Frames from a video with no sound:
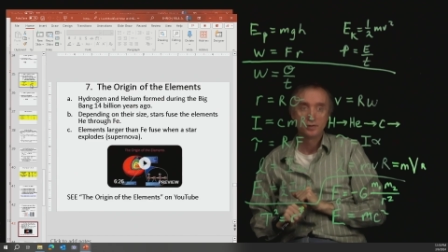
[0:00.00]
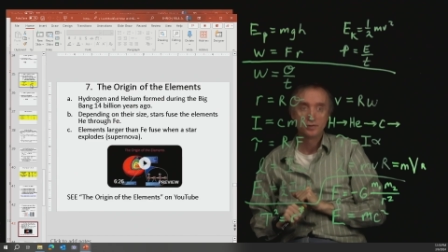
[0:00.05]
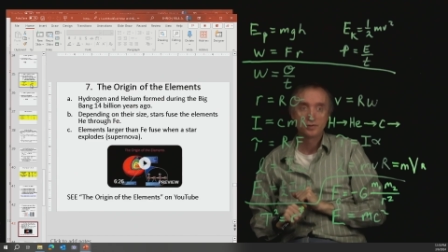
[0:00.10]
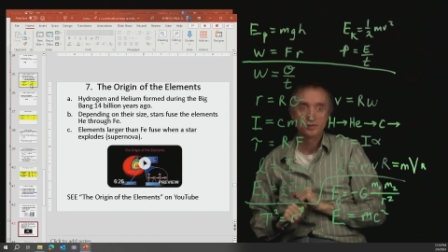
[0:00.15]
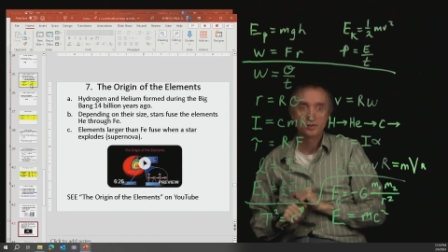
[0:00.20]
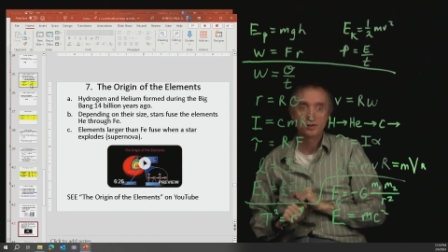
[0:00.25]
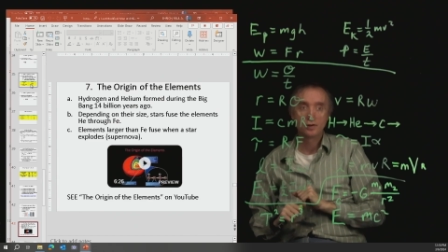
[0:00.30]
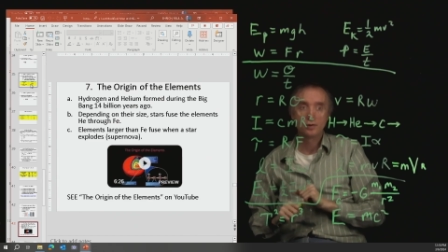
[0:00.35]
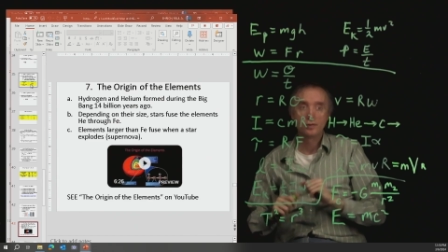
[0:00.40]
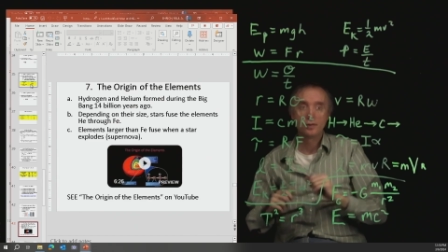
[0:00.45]

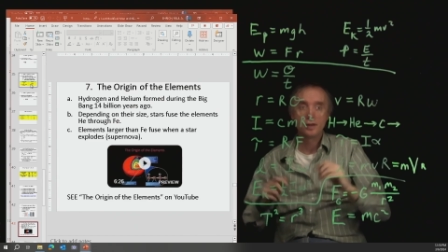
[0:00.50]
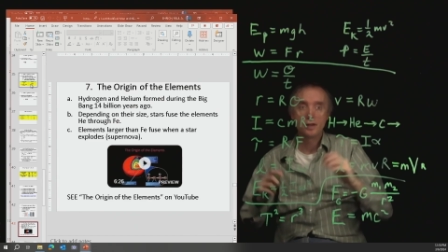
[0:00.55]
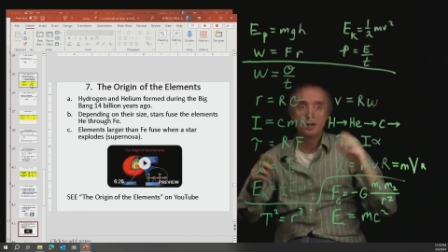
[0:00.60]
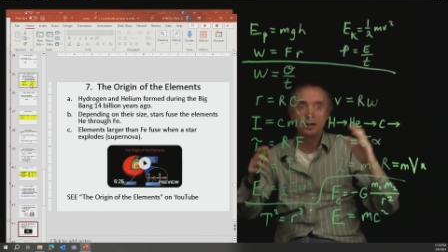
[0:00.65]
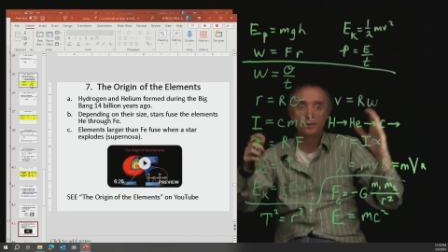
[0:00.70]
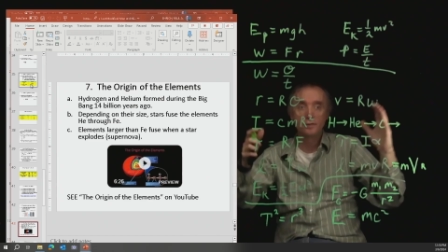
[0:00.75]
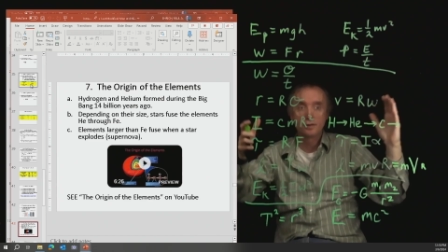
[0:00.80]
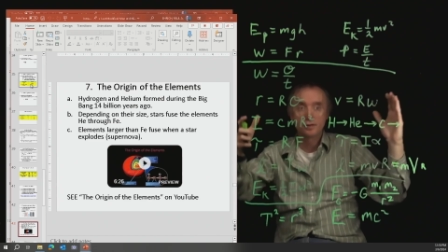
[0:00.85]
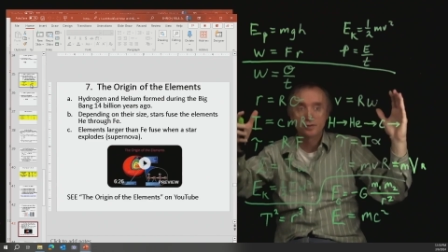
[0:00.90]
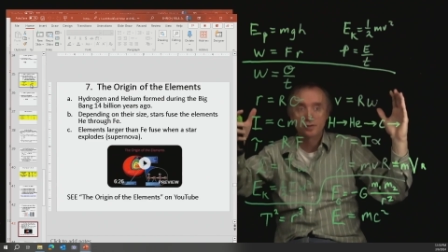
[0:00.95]
So
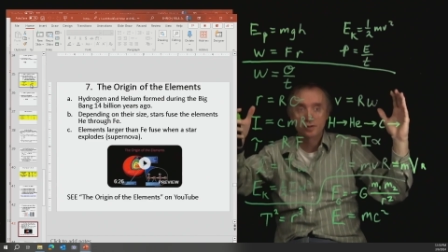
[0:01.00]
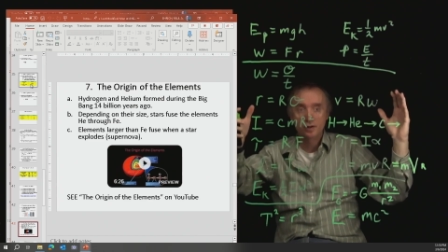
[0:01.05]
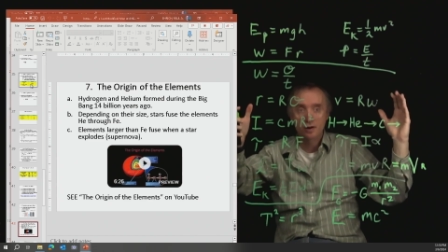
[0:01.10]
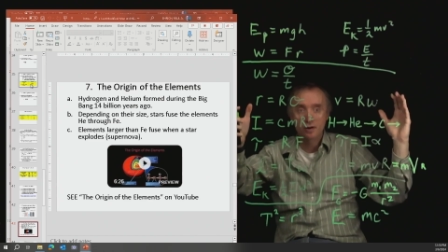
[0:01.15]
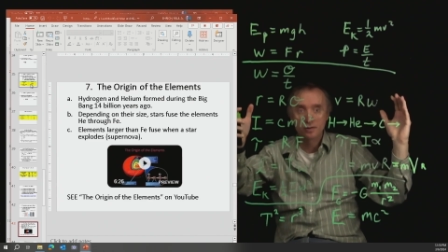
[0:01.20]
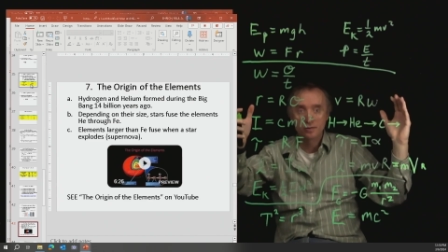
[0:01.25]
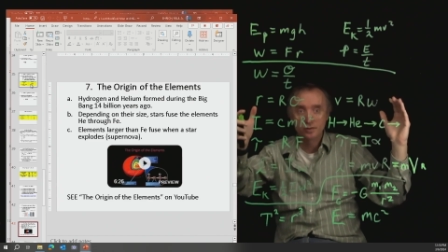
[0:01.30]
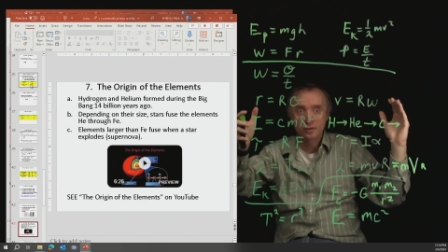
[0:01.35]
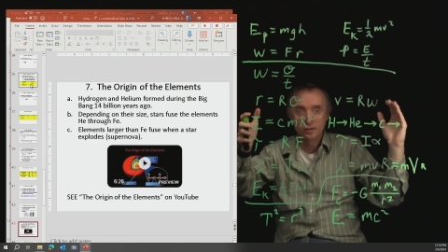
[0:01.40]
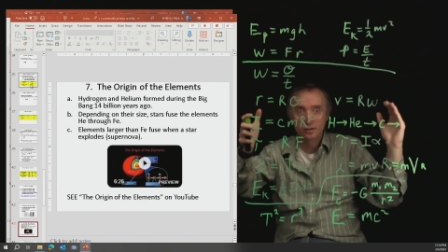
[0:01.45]
then the
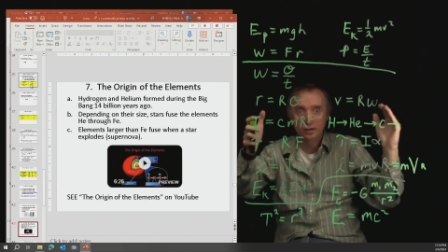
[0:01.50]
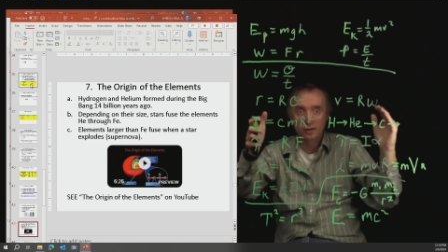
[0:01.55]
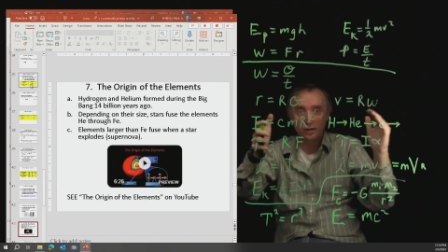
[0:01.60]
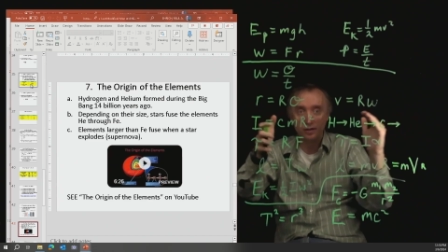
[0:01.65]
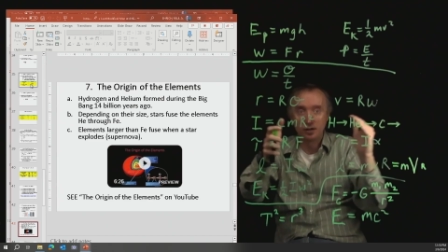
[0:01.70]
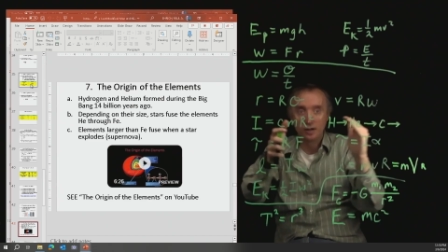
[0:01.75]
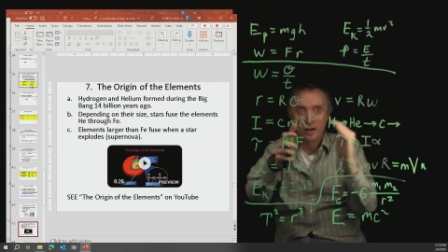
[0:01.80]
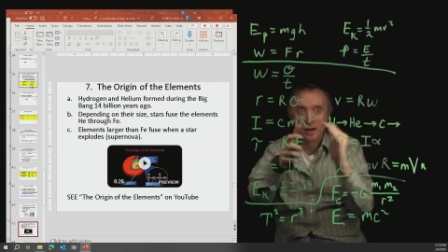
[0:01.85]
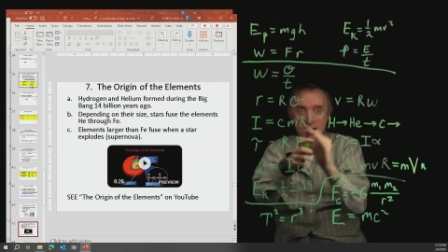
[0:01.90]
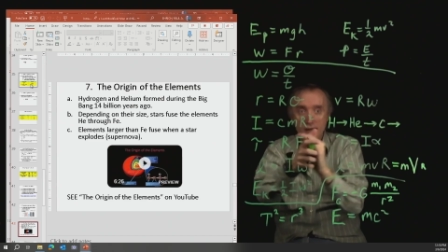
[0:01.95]
star is going to
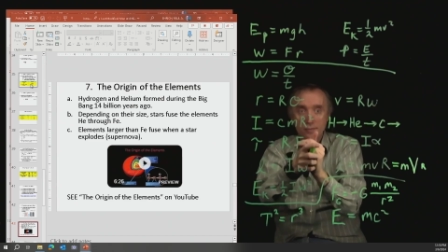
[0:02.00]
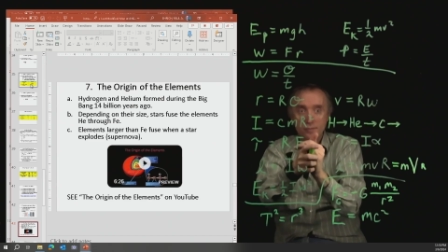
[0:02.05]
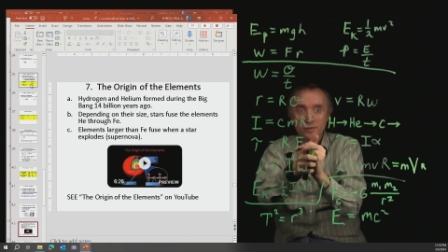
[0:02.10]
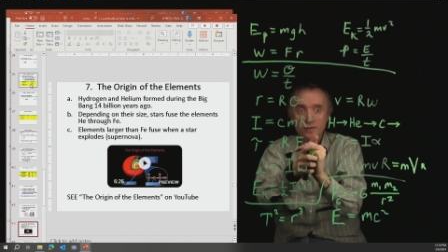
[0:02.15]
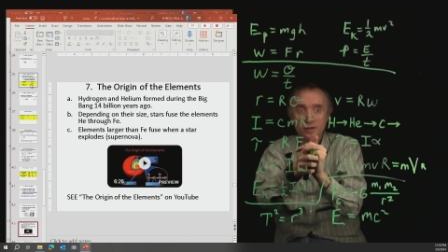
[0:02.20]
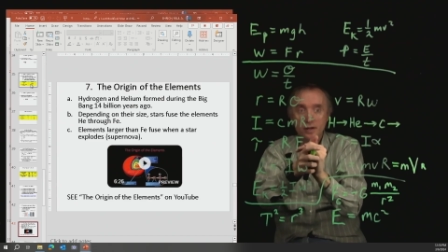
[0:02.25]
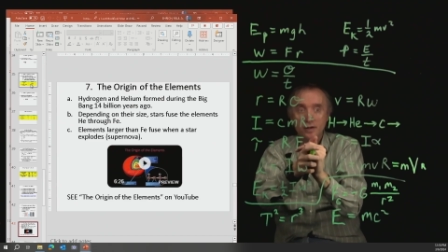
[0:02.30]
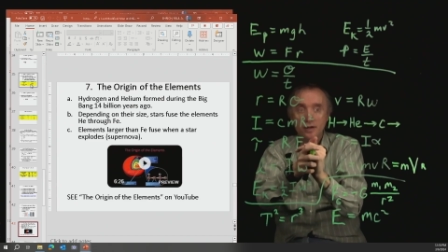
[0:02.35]
collapse